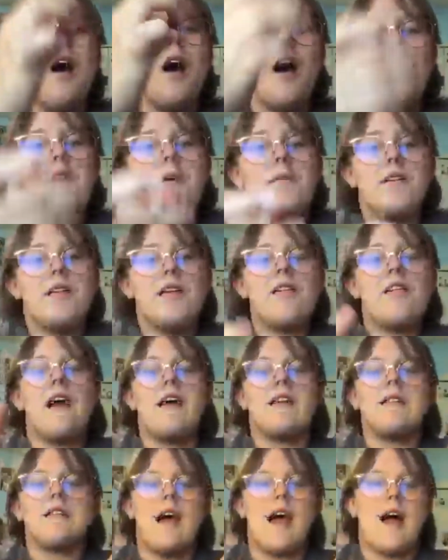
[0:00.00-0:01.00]
I don't really
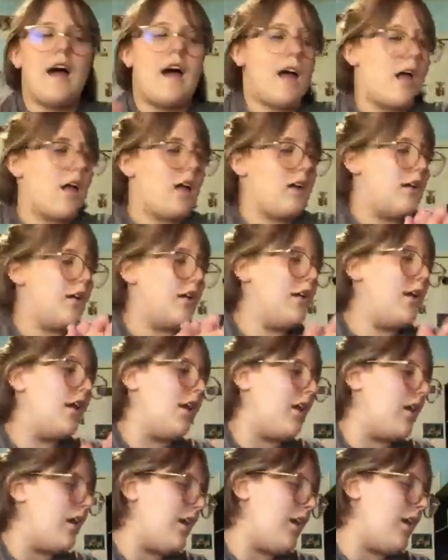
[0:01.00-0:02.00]
like that.
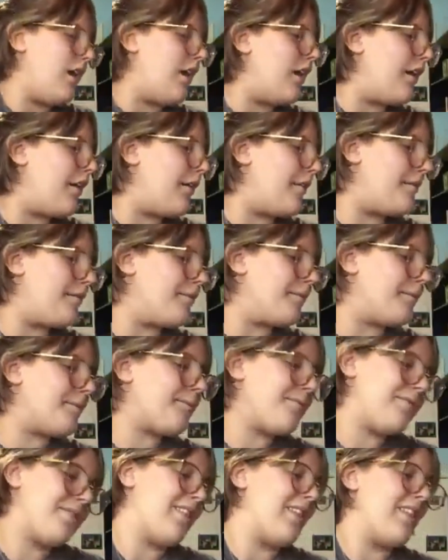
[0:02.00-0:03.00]
I
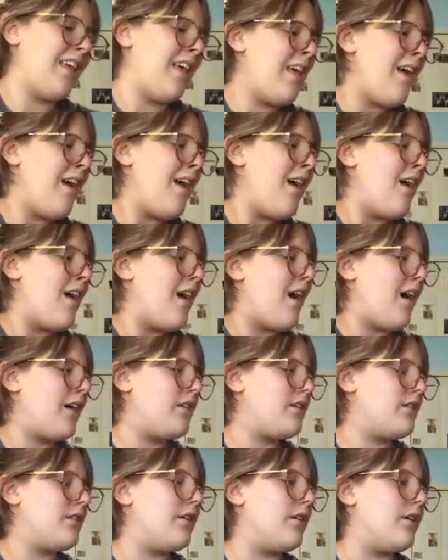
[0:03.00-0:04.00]

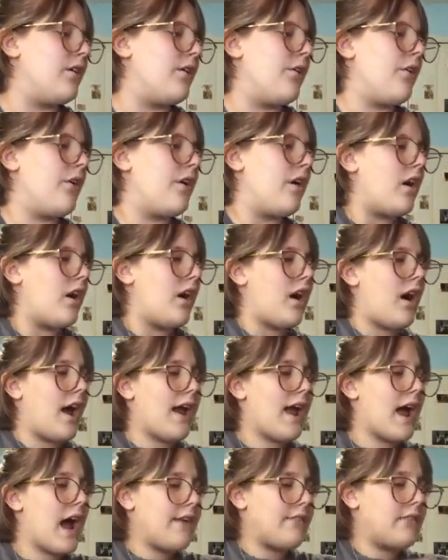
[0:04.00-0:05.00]
don't know. I
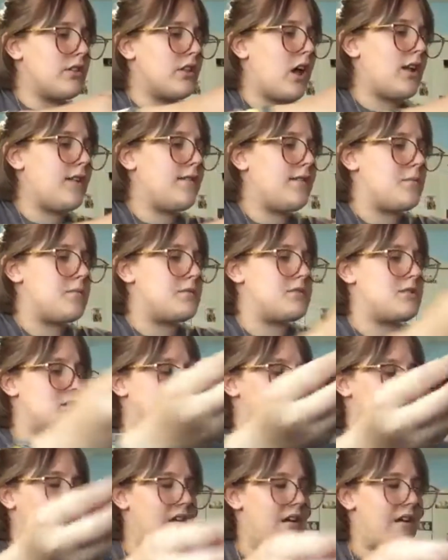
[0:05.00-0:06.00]
have a lot of them
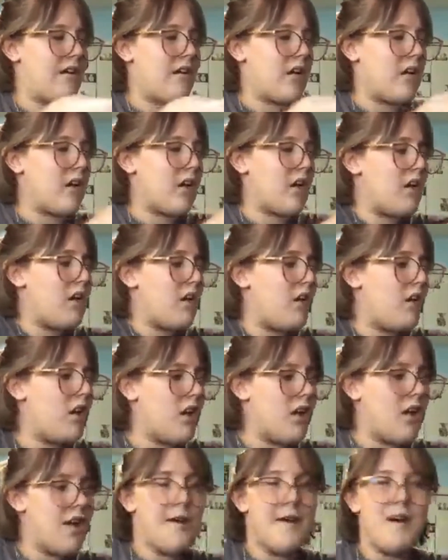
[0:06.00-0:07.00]
started.
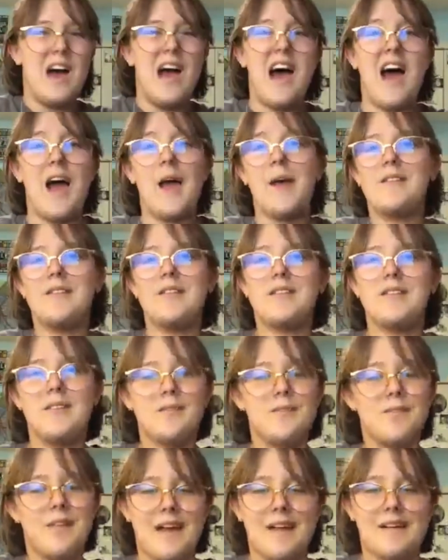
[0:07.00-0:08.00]
I just
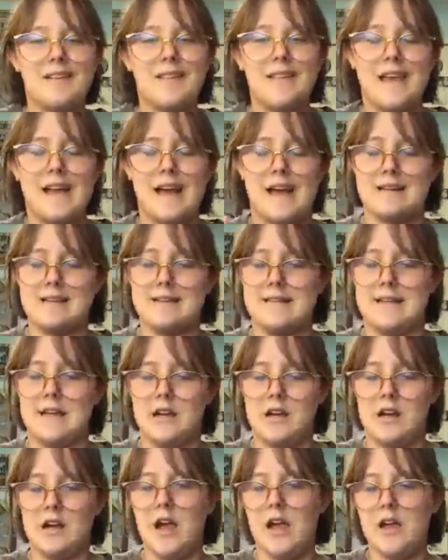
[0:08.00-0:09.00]
don't like the
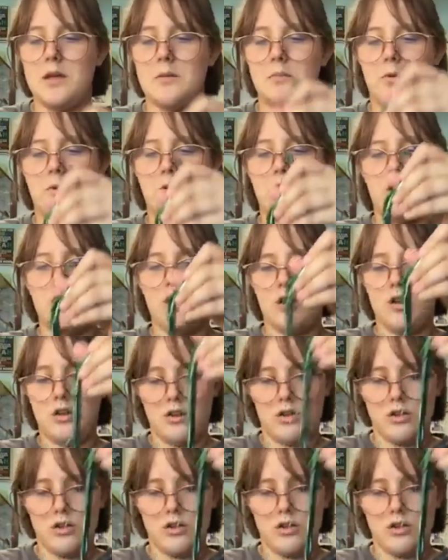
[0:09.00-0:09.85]
idea anymore.